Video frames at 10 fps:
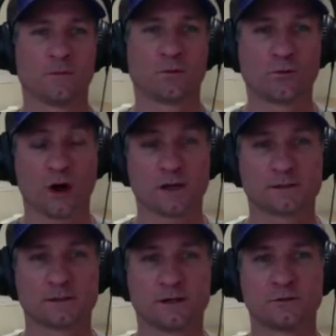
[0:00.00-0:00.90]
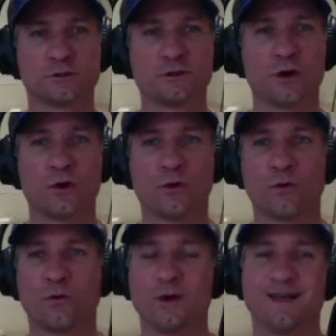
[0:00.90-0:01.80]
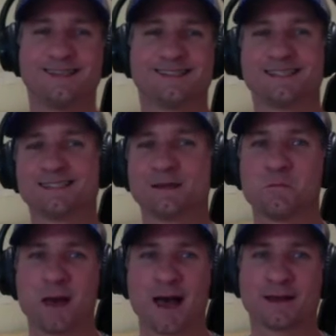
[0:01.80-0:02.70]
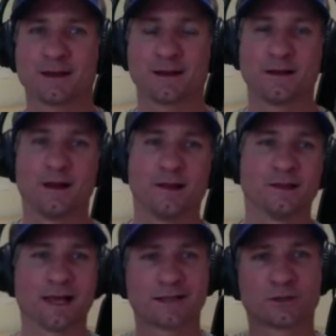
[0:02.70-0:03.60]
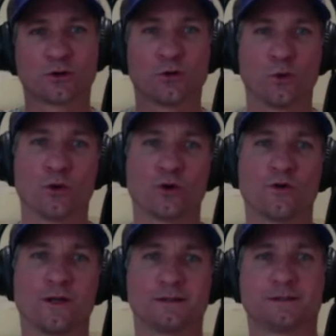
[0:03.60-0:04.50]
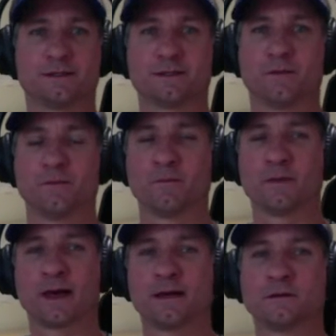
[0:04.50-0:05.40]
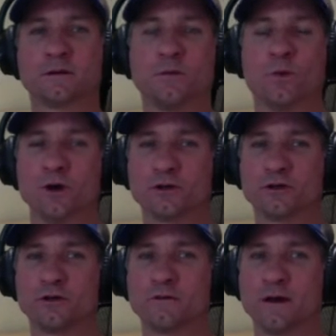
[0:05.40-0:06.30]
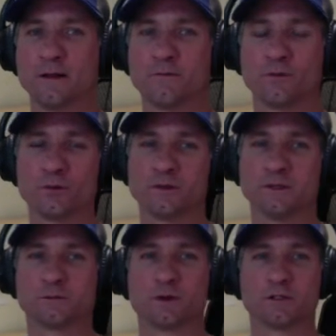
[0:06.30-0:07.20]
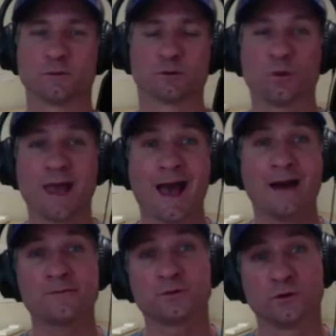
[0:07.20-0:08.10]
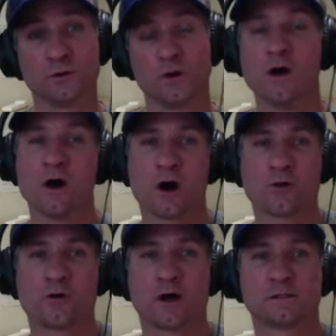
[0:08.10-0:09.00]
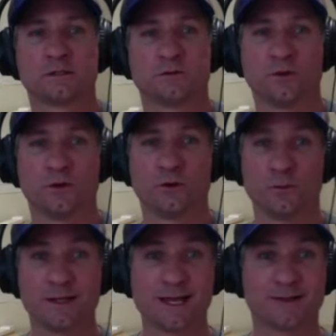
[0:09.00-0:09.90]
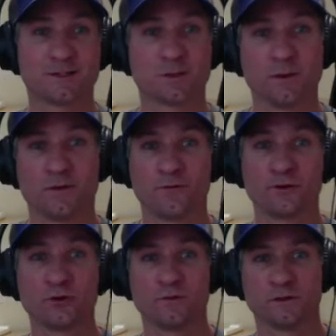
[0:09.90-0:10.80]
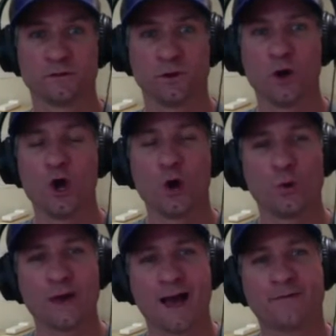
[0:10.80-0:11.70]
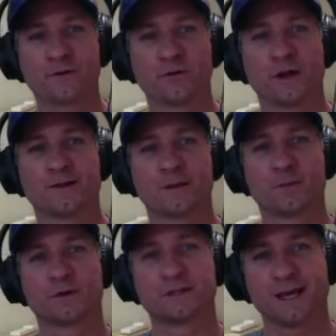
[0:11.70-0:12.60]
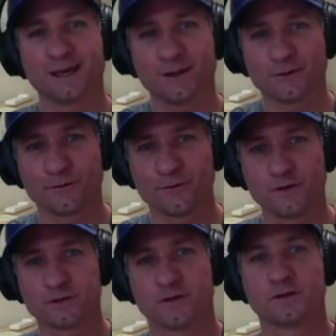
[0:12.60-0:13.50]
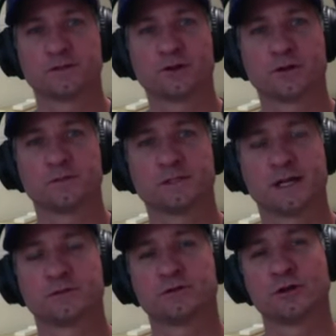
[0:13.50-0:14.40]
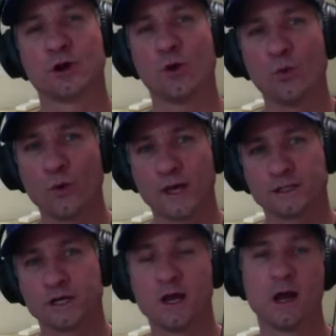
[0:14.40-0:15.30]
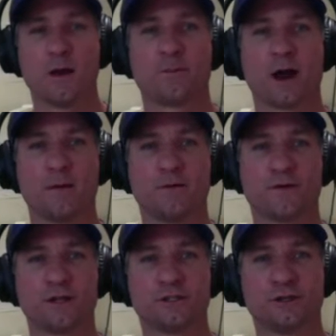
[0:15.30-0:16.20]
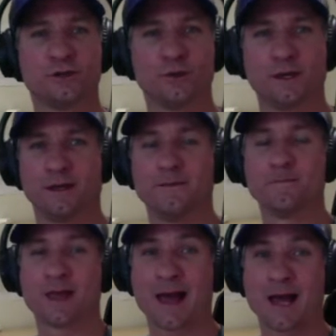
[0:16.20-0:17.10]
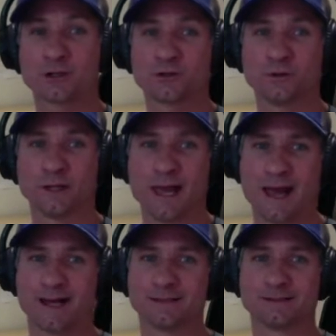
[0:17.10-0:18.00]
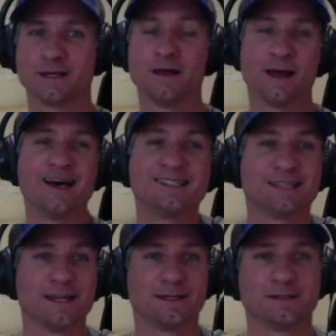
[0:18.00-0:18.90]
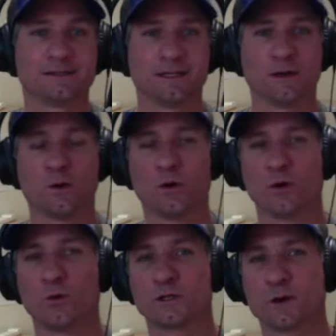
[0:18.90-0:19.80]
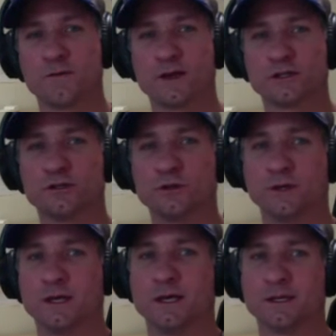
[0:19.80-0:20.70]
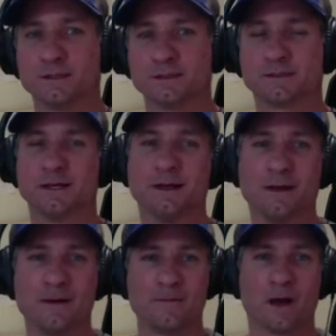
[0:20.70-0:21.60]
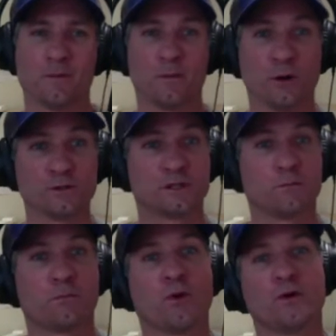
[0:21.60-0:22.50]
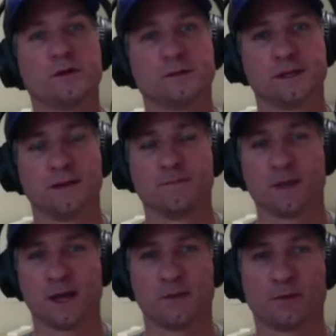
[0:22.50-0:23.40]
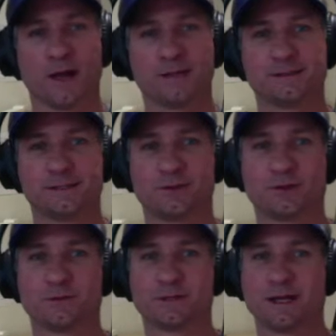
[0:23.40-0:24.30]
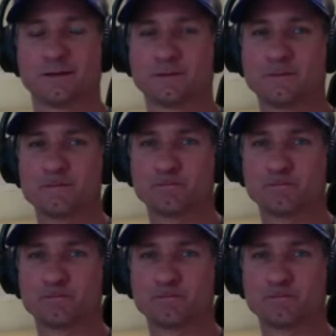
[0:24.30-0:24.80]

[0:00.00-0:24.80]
Ross, there's no systematic lexical ordering system that one could develop for these principles. We have to, on Ross's view, and you may take this to be a virtue of his view, we have to look at the particular features of a circumstance to know which prima facie duty actually has ascendancy, or which prima facie duty is the most important and applies in a circumstance.